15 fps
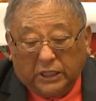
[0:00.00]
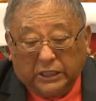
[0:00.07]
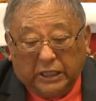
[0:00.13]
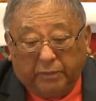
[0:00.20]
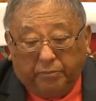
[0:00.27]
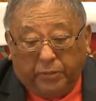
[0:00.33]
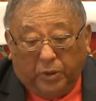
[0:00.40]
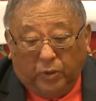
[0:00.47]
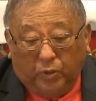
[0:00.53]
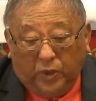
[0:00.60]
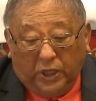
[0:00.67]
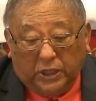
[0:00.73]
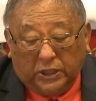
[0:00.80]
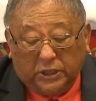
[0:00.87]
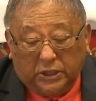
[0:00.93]
Number
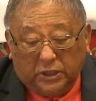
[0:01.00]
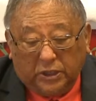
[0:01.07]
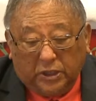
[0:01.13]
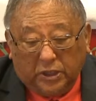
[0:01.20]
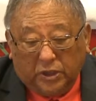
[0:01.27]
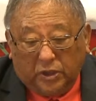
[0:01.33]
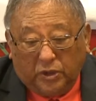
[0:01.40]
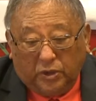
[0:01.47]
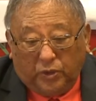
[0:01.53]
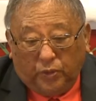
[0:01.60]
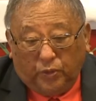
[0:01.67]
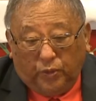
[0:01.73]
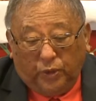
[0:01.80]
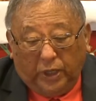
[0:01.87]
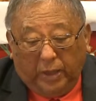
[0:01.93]
one,
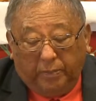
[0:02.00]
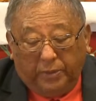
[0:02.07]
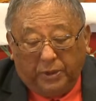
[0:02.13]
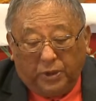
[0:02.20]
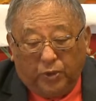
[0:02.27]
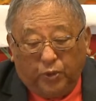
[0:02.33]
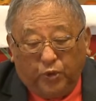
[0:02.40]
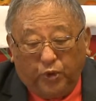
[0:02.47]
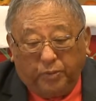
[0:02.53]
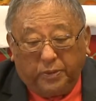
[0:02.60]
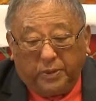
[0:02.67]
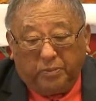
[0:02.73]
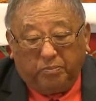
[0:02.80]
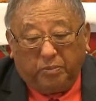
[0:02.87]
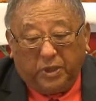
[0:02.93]
we have been
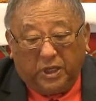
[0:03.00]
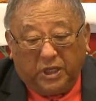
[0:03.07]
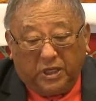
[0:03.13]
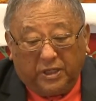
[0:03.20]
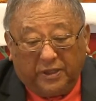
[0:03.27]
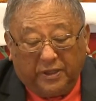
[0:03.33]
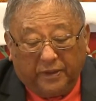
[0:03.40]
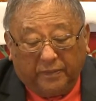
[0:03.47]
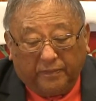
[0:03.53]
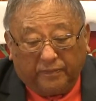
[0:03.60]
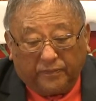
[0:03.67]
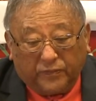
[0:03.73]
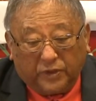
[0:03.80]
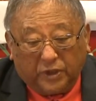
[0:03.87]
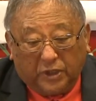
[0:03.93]
human being.
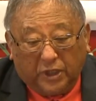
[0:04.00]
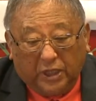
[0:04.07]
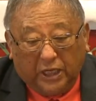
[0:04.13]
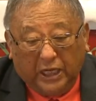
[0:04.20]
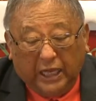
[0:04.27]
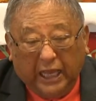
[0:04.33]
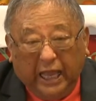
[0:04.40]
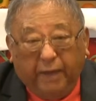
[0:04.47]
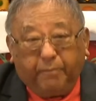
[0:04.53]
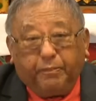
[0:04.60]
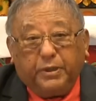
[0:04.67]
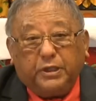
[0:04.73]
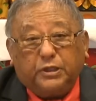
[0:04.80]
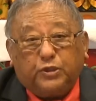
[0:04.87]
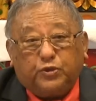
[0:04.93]

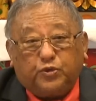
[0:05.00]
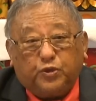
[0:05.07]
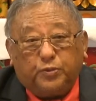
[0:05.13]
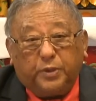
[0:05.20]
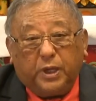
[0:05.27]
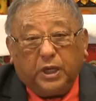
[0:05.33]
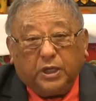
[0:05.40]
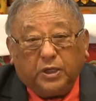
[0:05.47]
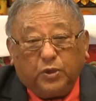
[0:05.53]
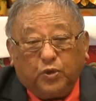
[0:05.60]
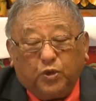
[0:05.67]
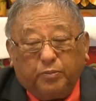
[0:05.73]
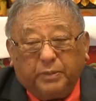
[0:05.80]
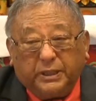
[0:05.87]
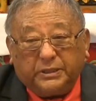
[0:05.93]
Happens to be.
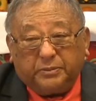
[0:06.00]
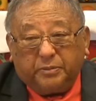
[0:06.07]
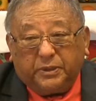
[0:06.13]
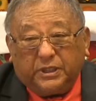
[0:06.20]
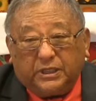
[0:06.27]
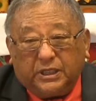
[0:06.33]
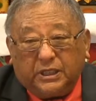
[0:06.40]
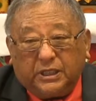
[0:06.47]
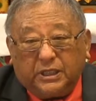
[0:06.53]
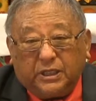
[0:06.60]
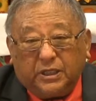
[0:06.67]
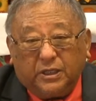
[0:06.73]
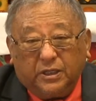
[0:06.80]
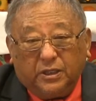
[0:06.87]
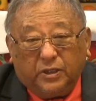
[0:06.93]
You must be
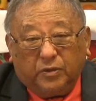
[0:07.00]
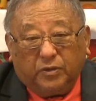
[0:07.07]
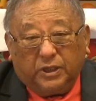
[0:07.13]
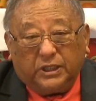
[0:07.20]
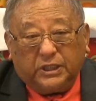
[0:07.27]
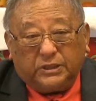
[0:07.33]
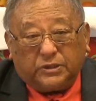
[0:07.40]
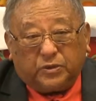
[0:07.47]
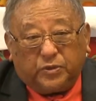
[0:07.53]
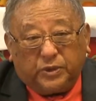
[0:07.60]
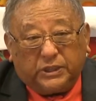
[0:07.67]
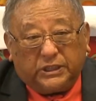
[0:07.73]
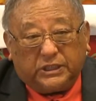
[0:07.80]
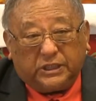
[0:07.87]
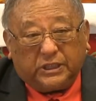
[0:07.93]
thinking, what this
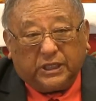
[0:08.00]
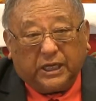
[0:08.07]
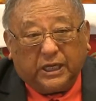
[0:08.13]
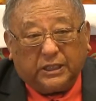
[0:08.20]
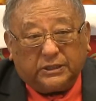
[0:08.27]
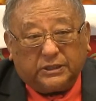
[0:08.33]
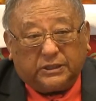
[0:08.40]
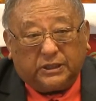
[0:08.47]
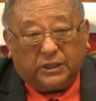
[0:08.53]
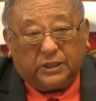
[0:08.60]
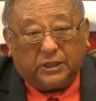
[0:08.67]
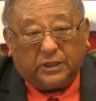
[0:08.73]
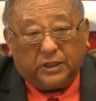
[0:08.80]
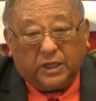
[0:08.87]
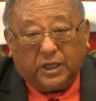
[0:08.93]
crazy guy is
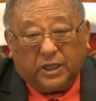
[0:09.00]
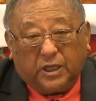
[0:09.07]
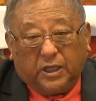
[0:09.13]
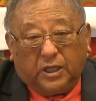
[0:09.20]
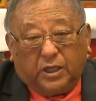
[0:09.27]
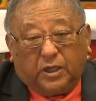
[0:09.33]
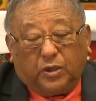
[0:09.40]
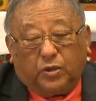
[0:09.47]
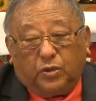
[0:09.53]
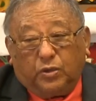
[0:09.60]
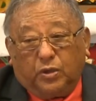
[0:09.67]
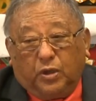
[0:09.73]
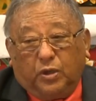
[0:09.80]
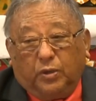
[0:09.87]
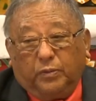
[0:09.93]
saying? You
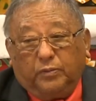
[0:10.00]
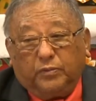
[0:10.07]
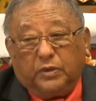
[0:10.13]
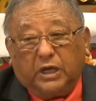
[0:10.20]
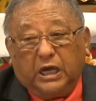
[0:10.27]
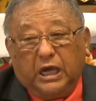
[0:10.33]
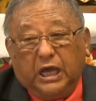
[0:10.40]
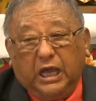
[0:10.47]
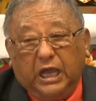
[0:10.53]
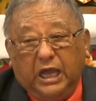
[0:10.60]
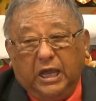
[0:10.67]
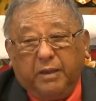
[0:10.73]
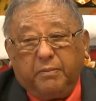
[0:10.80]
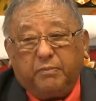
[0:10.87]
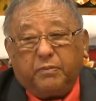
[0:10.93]
know, I
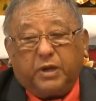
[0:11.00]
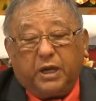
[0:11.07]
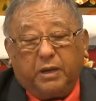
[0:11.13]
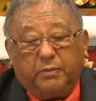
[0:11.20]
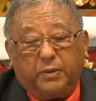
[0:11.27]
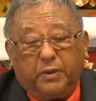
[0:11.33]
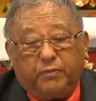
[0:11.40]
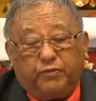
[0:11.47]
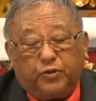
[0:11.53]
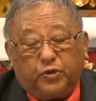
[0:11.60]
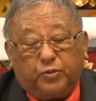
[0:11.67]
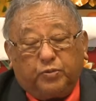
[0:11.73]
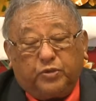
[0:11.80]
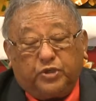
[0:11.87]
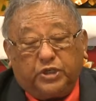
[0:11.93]
am coming
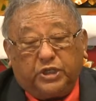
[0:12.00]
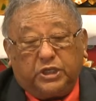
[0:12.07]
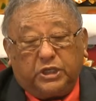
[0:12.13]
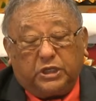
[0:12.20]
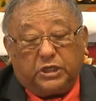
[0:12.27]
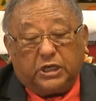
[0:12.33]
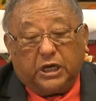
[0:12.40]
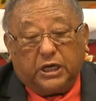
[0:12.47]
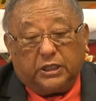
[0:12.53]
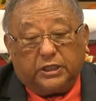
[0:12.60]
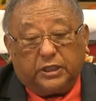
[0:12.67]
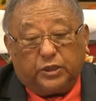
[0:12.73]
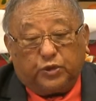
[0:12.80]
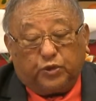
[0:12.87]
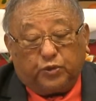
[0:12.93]
from
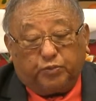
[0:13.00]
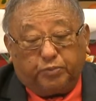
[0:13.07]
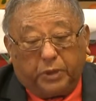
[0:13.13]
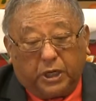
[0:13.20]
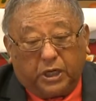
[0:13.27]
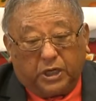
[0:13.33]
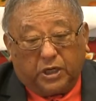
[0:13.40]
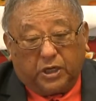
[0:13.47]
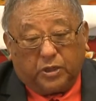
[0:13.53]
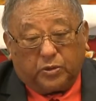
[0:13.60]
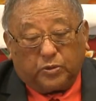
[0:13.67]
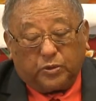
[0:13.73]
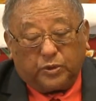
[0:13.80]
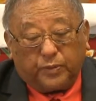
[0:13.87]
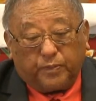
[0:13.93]
reincarnation
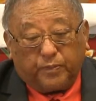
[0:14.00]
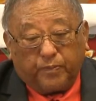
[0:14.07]
background.